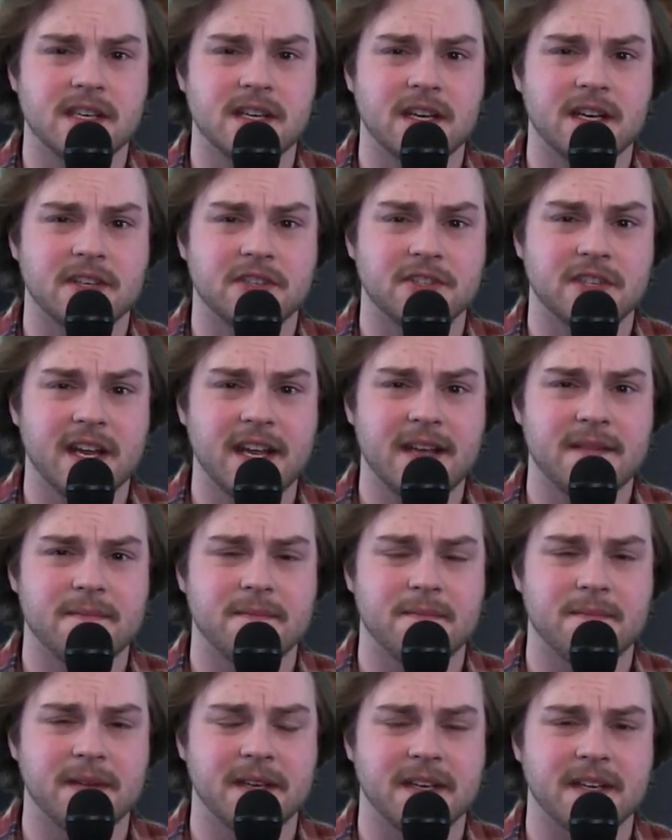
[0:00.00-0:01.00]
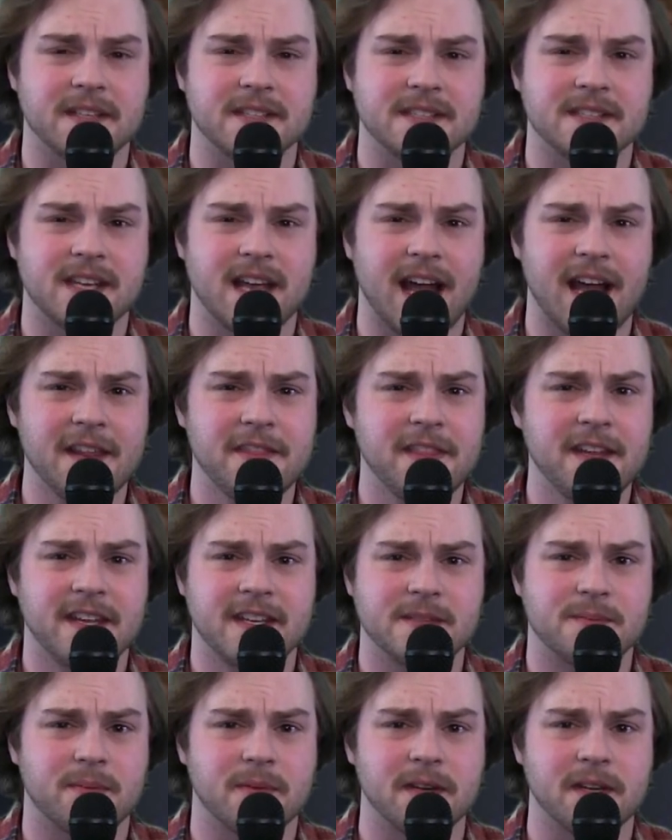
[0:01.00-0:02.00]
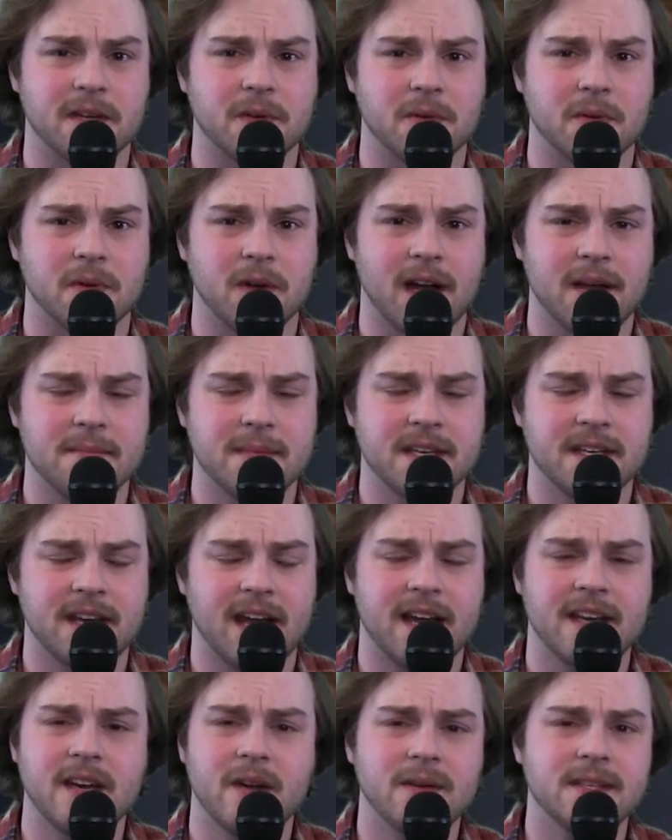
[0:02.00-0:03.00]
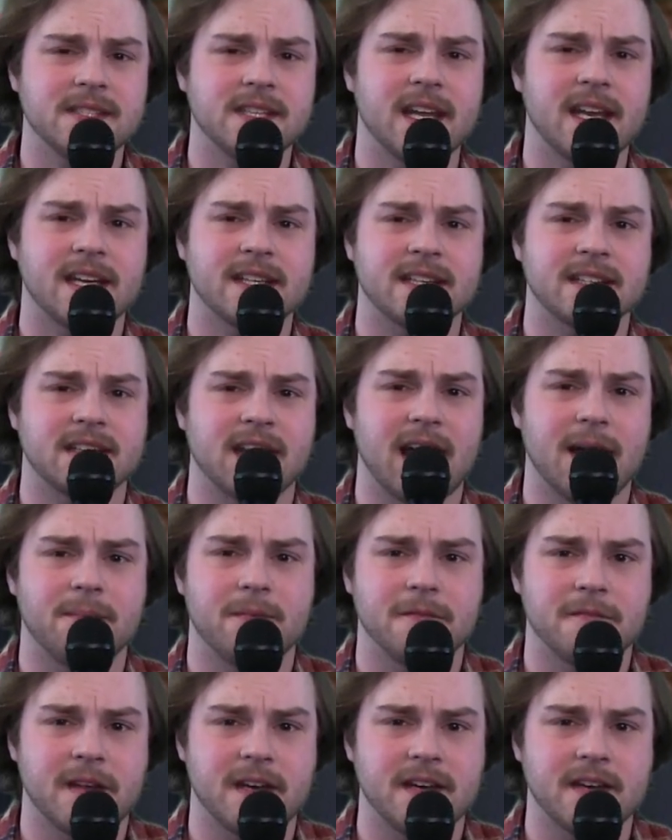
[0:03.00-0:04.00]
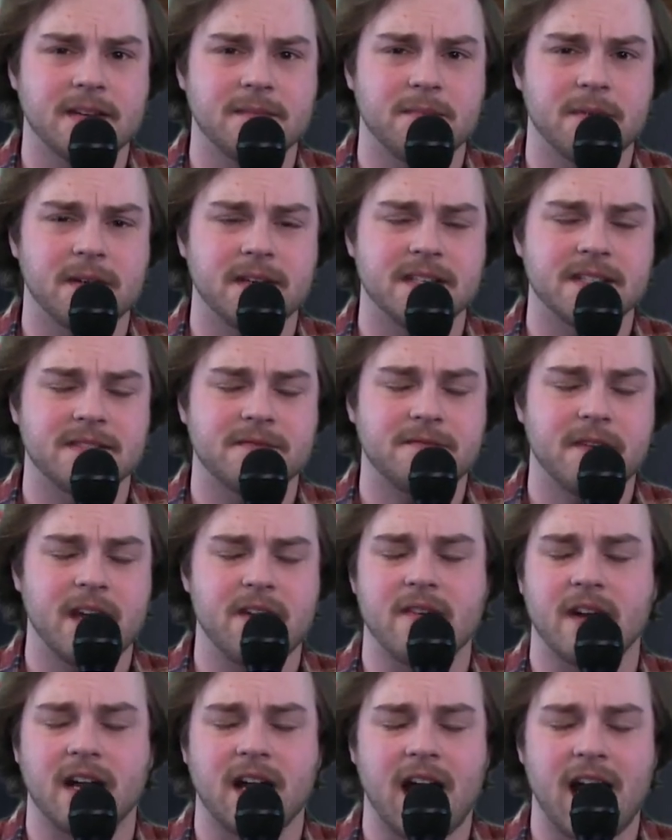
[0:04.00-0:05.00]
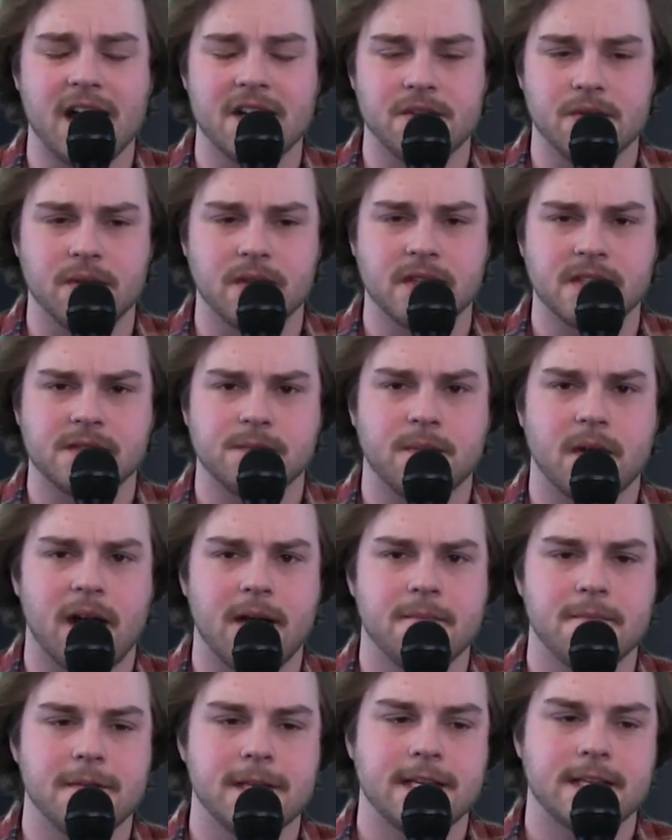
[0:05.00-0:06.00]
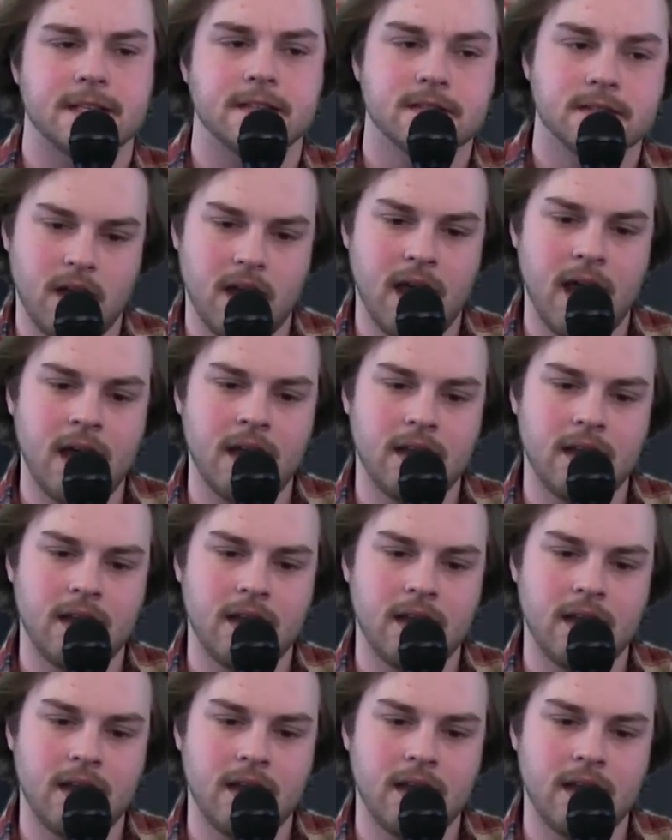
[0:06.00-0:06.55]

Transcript: a shame because I think he's pretty cool. I mean, I know he's not at the top of anybody's favorite kaiju list, but I mean, I